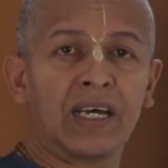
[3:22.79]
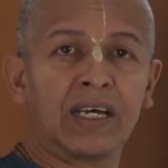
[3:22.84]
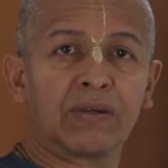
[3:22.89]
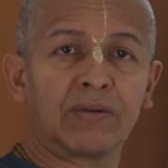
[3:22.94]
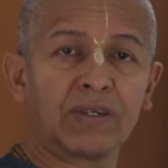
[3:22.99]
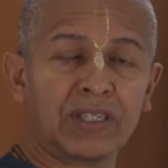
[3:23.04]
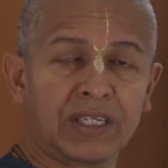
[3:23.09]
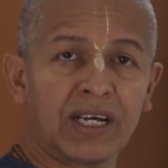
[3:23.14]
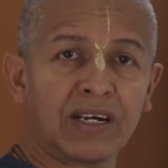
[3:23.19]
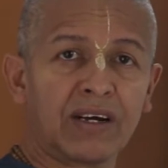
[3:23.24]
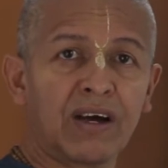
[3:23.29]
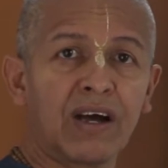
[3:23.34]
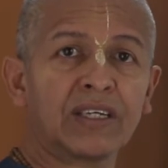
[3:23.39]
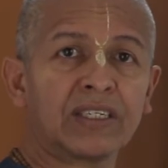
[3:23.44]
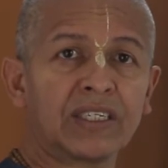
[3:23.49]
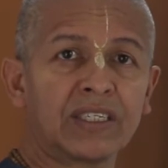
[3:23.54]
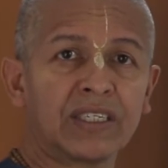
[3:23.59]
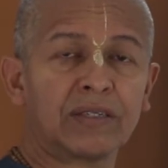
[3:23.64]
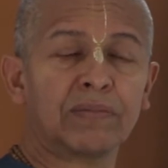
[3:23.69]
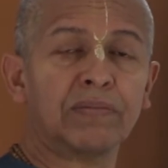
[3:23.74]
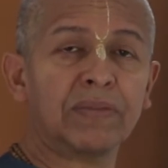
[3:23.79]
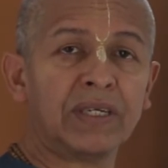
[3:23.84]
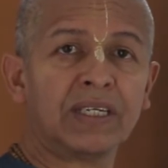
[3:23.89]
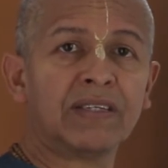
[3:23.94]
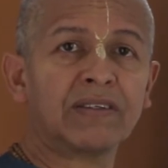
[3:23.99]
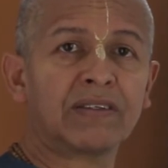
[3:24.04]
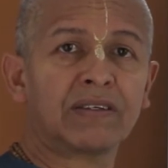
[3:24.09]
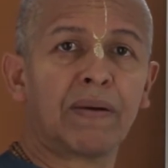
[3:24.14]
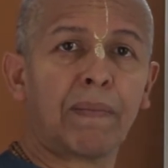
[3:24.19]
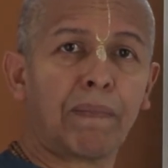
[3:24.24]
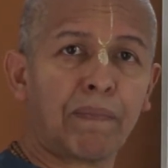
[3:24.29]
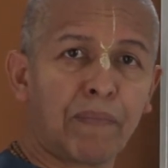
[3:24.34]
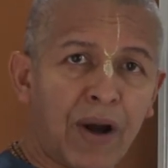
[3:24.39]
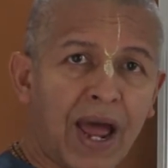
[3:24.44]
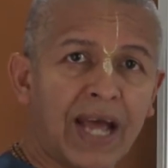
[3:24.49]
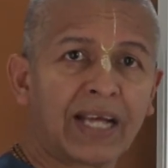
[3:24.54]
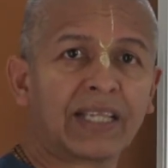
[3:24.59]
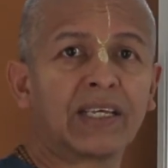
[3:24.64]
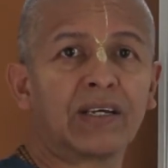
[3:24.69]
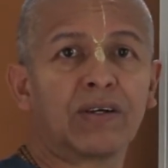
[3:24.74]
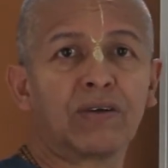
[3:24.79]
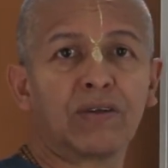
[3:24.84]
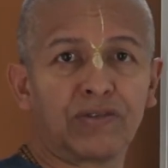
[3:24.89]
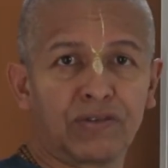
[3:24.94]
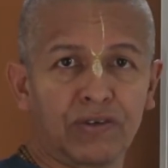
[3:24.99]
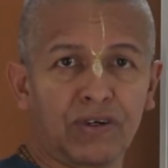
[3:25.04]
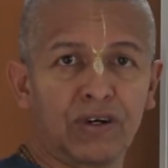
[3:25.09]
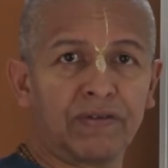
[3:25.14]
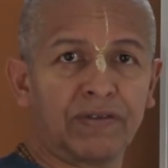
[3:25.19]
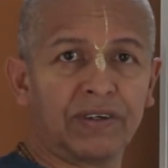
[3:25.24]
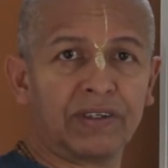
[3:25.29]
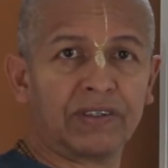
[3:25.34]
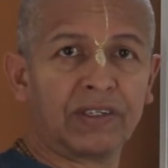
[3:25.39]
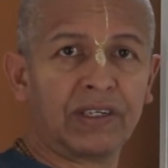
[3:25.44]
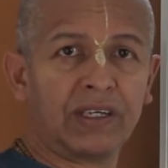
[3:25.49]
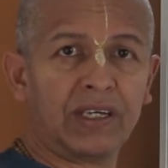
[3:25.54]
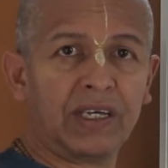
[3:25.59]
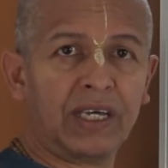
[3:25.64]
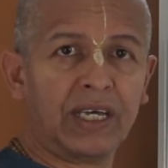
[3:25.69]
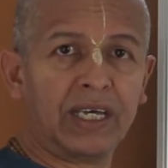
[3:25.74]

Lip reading: Krishna consciousness means practical service,